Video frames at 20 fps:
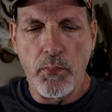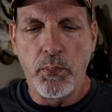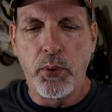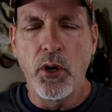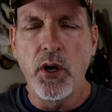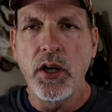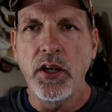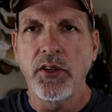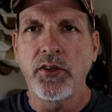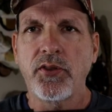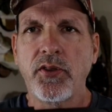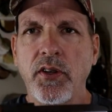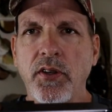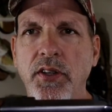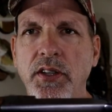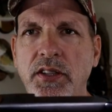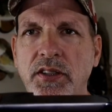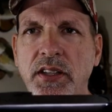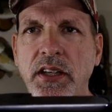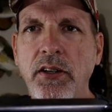Plus,
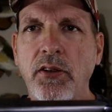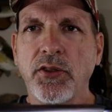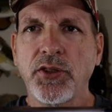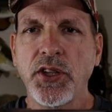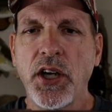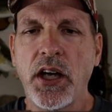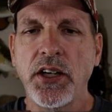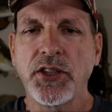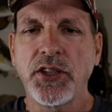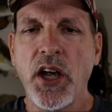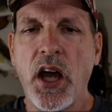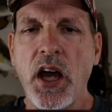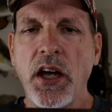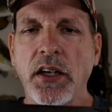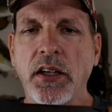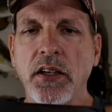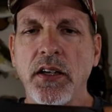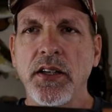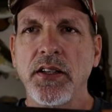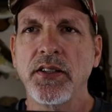these single shot
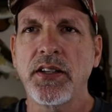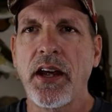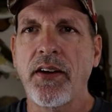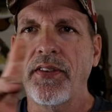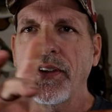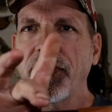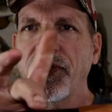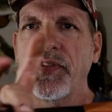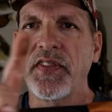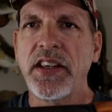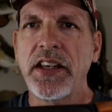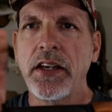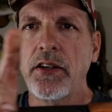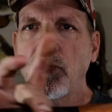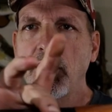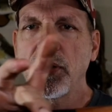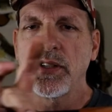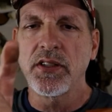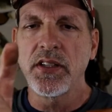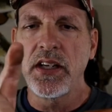shotguns have a
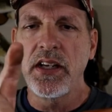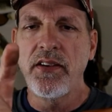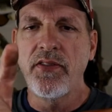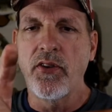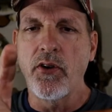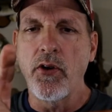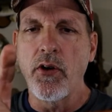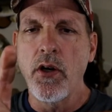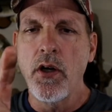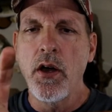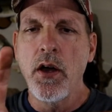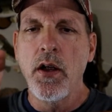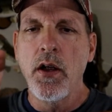thin receiver.